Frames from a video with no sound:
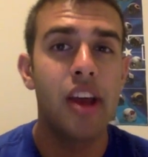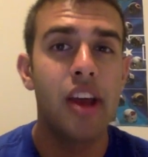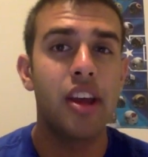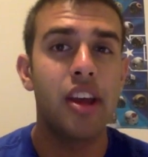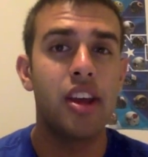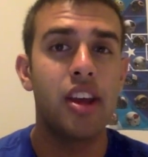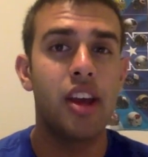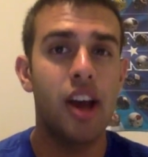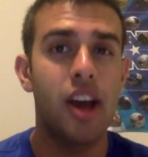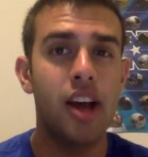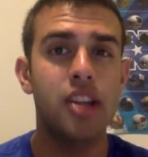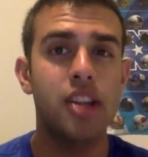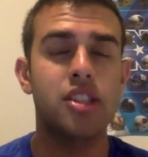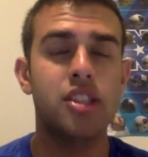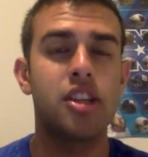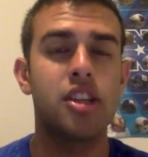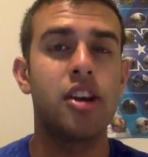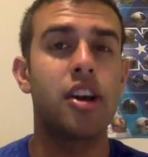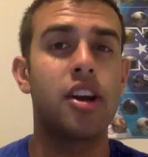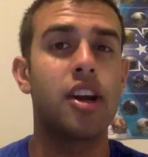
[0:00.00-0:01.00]
Yes,
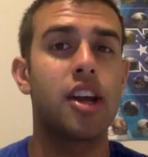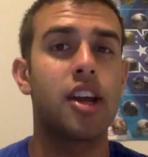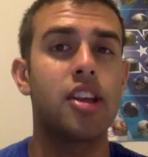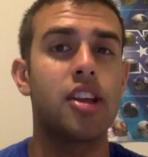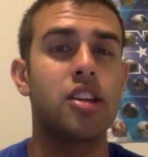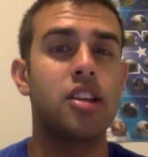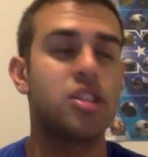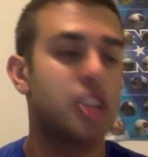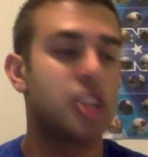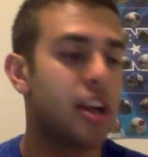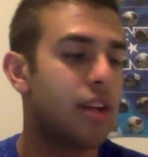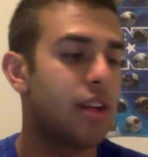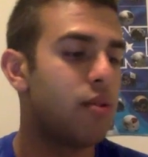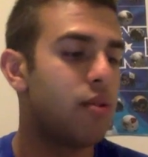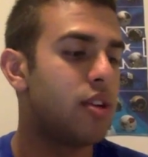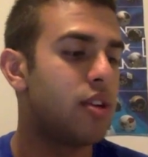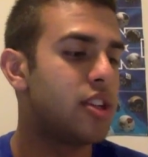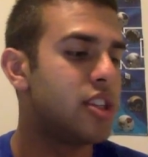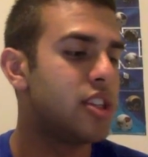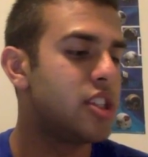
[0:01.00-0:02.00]
they're going to get their second
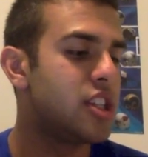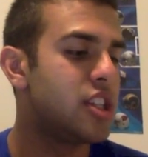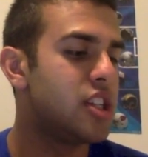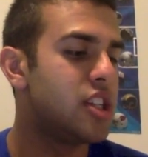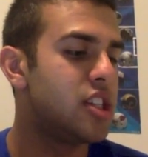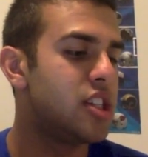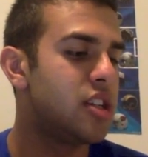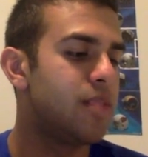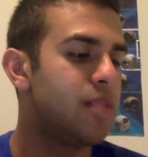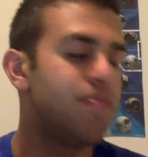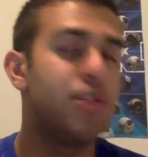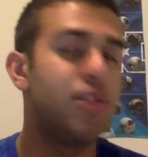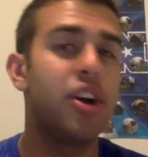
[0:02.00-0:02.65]
win of the season.